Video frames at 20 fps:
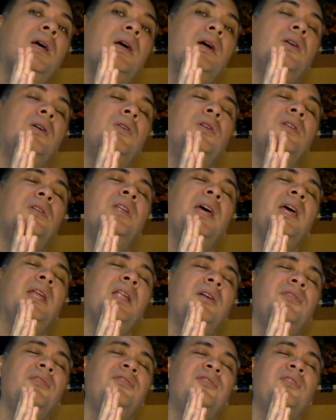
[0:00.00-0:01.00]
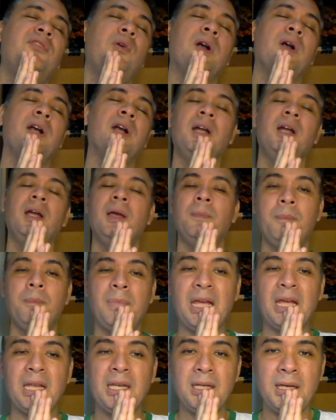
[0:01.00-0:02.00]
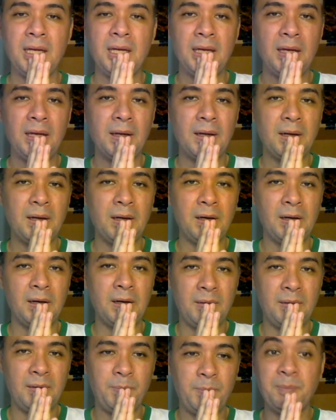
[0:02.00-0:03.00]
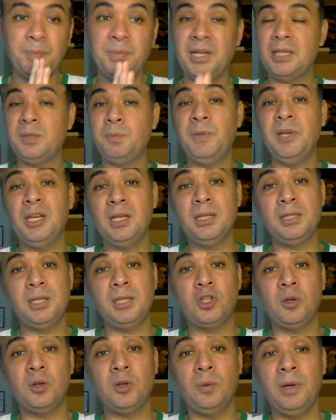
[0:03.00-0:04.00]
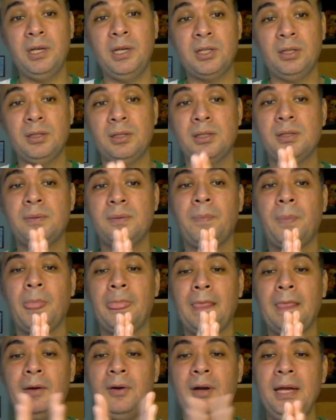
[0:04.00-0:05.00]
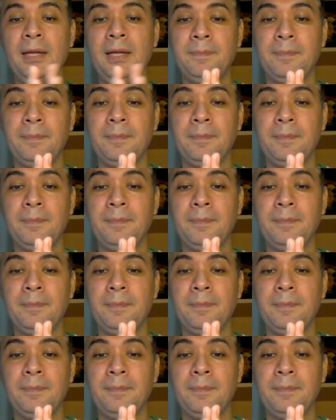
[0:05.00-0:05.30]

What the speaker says: good enough for many public speaking situations, all right?